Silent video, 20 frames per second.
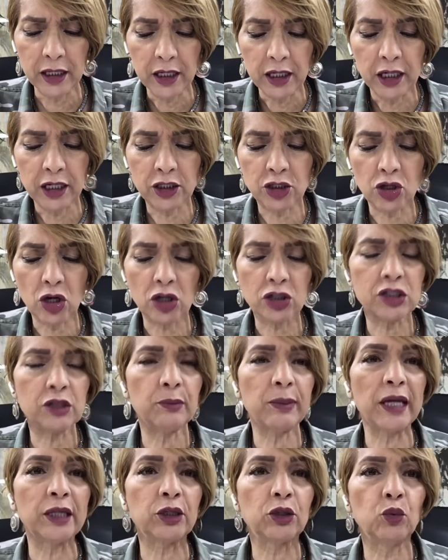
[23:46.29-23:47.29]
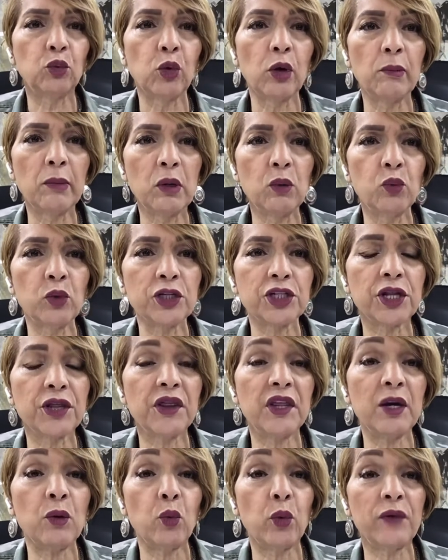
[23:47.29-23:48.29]
it talks about the woman with
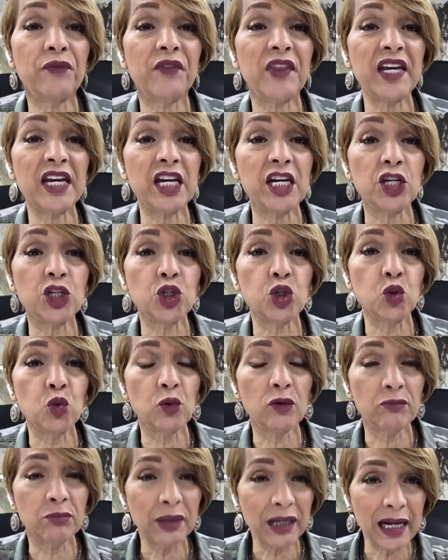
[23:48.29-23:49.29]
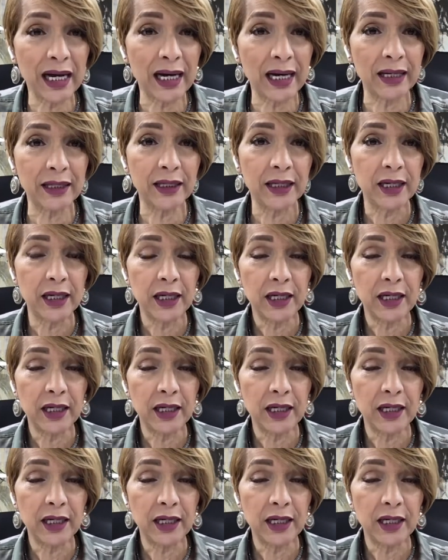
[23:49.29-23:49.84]
the, with the issue of blood.